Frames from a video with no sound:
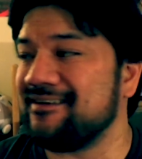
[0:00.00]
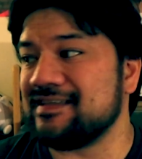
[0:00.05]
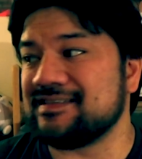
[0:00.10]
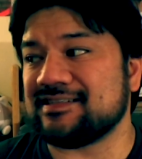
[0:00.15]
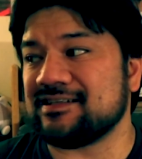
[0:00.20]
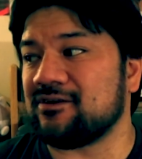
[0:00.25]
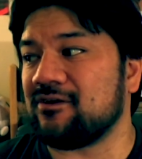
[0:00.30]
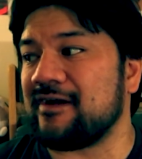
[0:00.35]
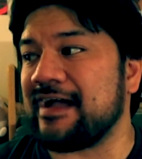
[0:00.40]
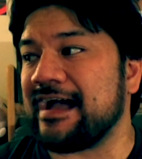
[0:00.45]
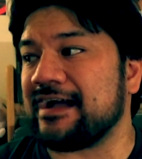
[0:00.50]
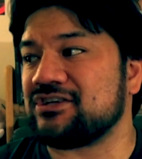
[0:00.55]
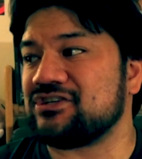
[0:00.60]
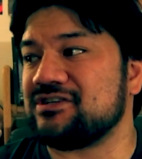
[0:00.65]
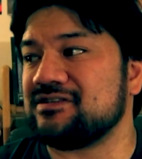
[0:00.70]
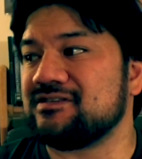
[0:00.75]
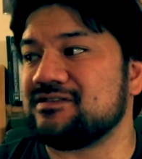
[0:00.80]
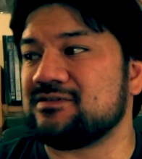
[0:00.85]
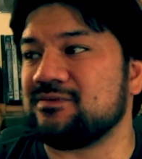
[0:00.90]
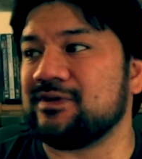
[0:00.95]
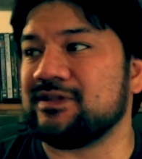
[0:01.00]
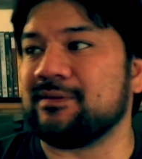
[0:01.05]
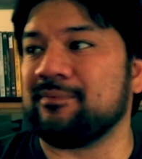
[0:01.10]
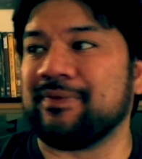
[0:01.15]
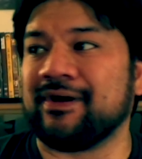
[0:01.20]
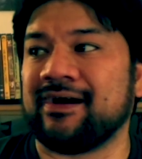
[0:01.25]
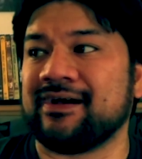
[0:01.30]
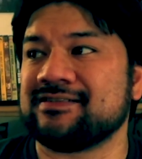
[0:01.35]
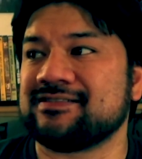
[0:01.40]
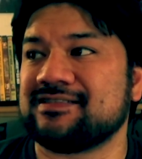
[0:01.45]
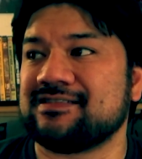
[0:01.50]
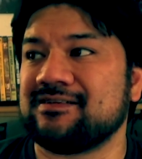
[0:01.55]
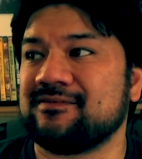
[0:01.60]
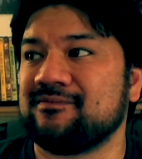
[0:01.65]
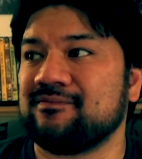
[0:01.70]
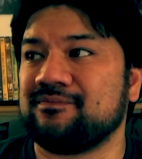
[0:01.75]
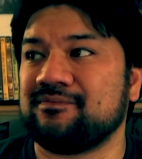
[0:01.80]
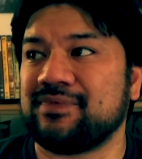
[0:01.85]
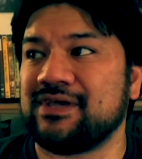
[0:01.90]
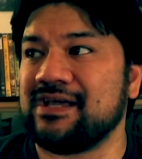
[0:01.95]
His interactions with the
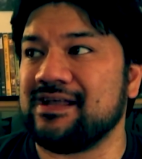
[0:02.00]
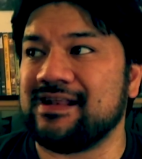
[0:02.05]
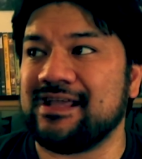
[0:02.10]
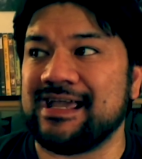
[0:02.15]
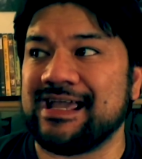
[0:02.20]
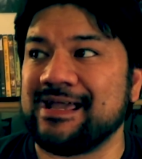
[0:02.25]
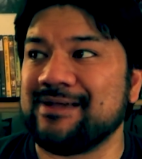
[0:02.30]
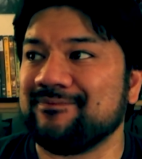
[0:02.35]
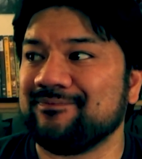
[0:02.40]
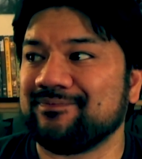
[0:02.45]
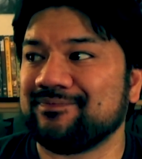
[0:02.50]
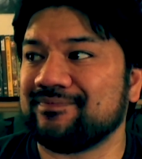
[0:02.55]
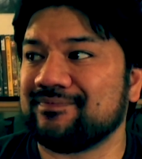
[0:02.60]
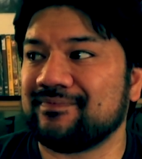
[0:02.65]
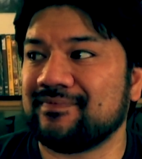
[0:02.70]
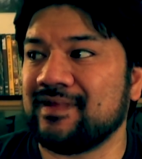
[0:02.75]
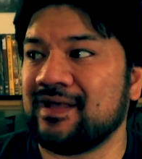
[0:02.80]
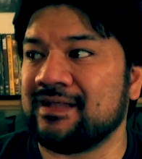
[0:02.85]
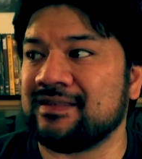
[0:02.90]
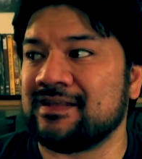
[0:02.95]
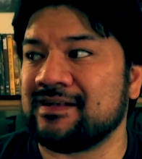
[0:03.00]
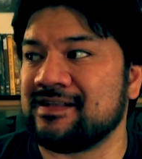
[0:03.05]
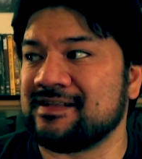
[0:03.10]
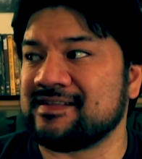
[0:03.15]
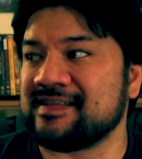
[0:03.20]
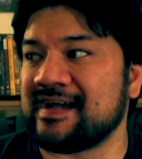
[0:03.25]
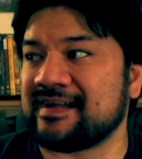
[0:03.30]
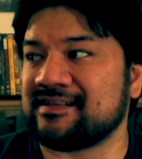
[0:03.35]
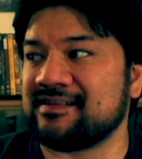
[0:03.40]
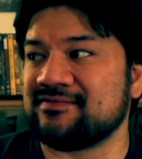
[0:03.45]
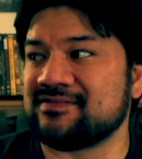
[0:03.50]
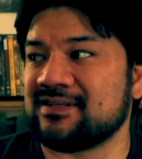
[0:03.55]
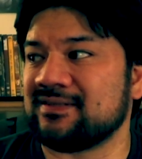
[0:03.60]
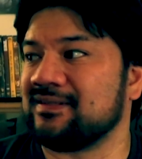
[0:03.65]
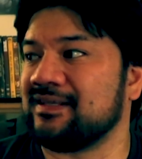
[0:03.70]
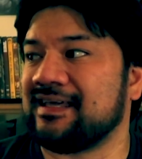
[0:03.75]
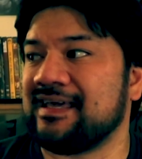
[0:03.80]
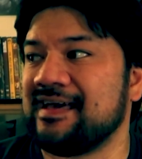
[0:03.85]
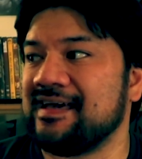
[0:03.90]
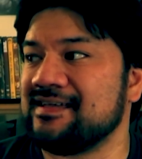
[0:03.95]
Boston PD and the detectives on
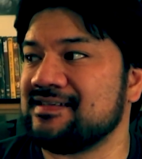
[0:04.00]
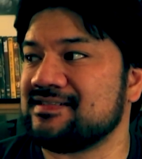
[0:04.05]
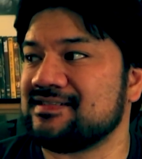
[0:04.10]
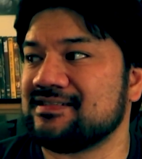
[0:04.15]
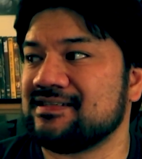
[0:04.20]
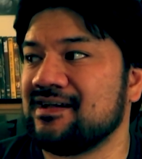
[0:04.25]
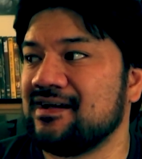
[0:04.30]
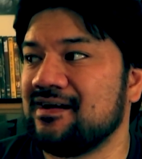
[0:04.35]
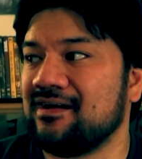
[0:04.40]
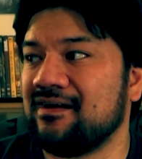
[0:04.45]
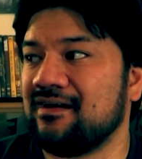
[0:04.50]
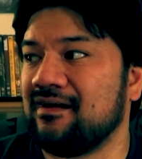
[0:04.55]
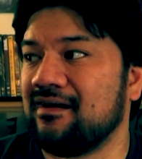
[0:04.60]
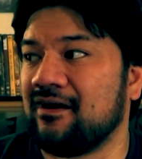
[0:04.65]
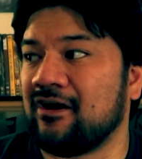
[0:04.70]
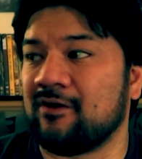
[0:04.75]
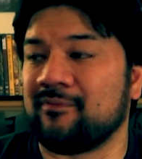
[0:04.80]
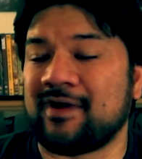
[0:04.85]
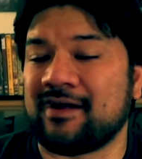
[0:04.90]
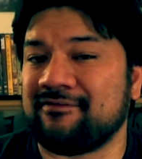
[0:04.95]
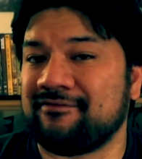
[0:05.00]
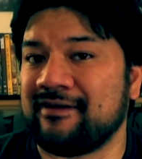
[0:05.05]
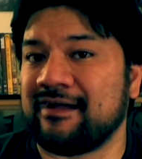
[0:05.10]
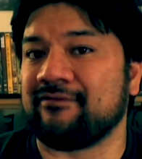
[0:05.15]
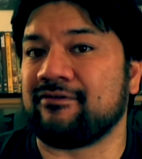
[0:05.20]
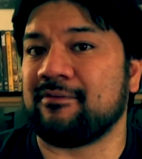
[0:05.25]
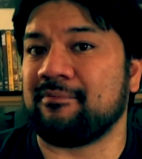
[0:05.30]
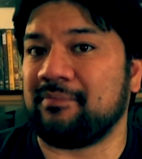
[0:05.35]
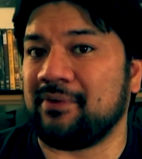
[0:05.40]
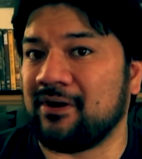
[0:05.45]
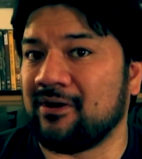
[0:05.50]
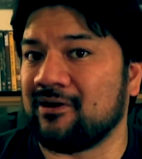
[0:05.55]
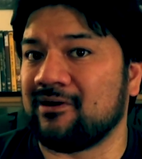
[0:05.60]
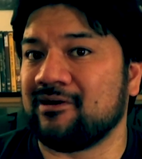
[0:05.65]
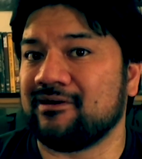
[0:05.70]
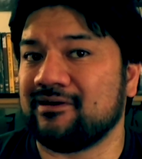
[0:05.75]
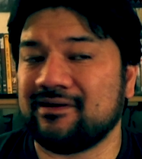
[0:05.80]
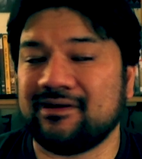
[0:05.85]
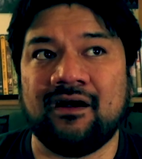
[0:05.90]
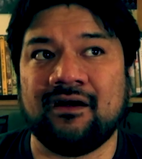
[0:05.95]
the case are my favorite
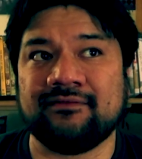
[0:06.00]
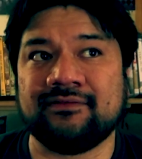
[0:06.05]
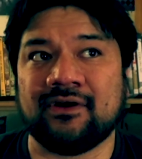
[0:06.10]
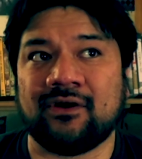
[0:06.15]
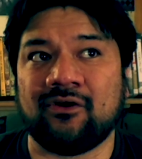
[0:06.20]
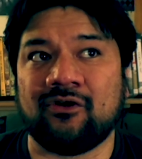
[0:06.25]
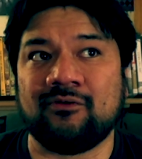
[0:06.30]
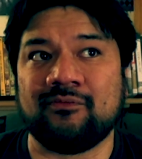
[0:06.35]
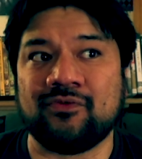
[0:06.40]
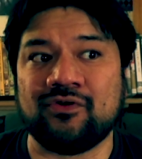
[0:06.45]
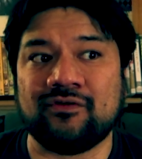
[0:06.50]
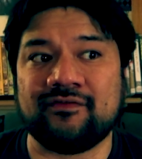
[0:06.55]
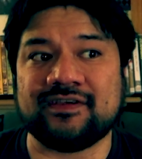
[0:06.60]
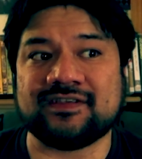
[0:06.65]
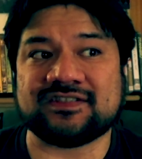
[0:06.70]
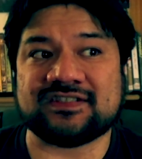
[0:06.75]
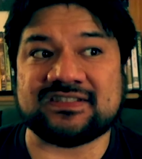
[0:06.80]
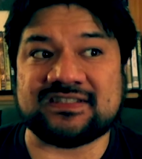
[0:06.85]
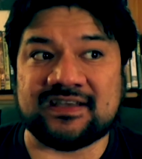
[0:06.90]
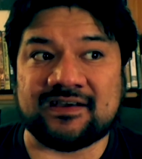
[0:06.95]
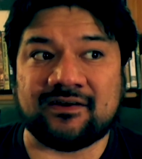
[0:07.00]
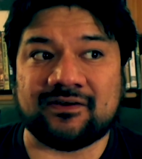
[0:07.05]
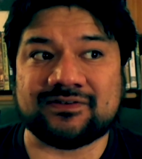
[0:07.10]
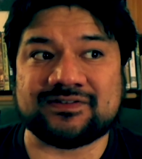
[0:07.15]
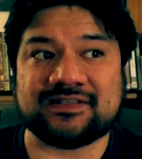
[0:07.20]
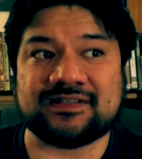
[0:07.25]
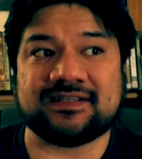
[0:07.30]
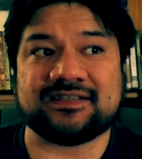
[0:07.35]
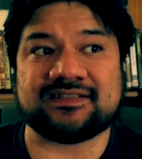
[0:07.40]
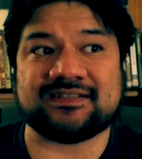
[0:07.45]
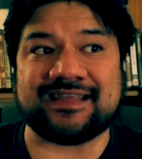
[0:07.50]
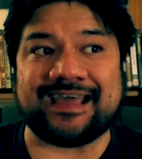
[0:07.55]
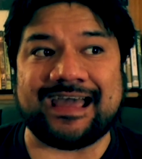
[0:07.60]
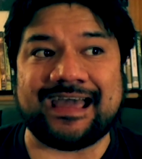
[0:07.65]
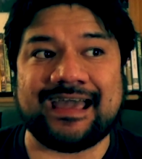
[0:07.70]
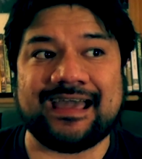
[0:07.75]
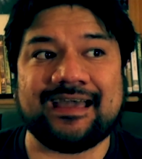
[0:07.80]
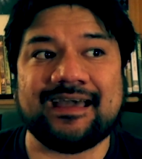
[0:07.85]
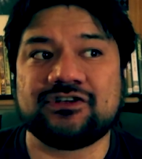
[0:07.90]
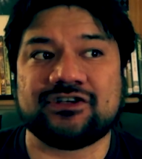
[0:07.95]
part of the whole movie still to this
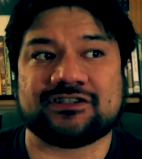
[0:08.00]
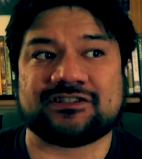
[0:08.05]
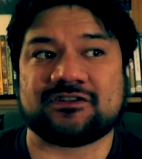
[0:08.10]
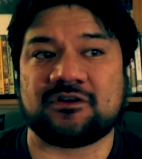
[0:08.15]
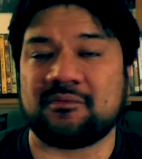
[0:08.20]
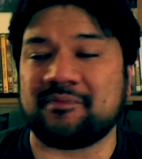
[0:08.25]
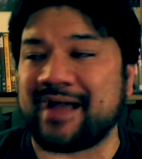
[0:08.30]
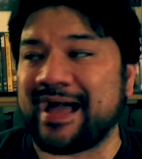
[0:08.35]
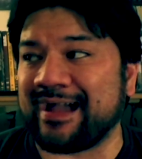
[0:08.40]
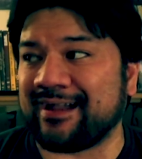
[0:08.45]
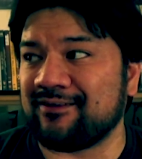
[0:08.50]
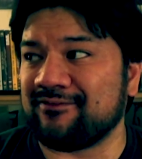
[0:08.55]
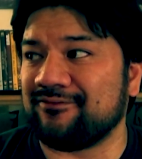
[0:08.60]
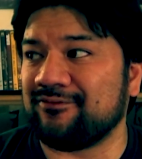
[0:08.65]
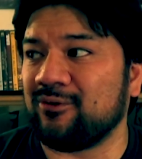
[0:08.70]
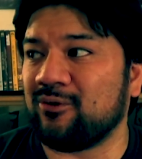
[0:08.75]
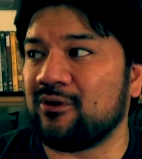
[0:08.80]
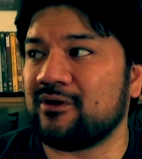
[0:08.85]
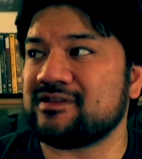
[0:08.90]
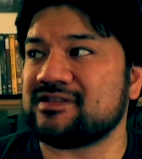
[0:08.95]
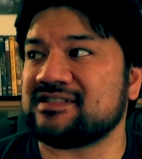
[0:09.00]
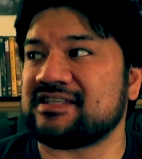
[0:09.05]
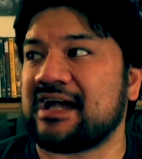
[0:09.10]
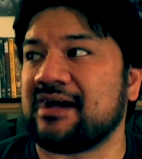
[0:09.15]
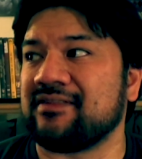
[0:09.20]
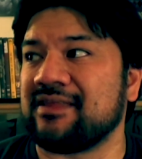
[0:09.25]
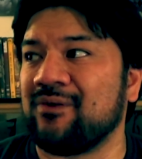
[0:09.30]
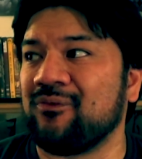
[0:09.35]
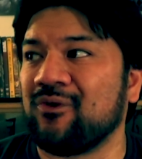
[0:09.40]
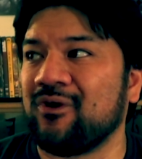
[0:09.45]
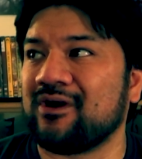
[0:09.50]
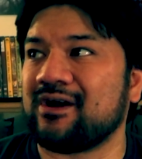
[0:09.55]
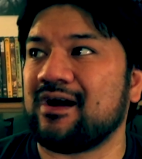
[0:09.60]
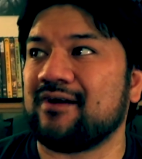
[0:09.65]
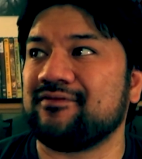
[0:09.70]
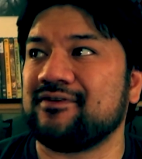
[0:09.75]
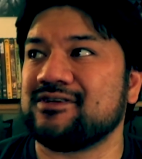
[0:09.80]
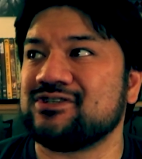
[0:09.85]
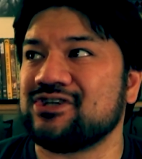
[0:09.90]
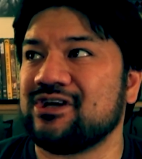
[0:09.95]
day. Just their back and forths, how they work
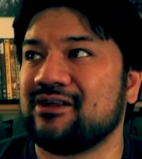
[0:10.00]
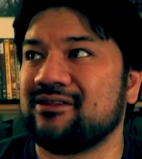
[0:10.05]
off each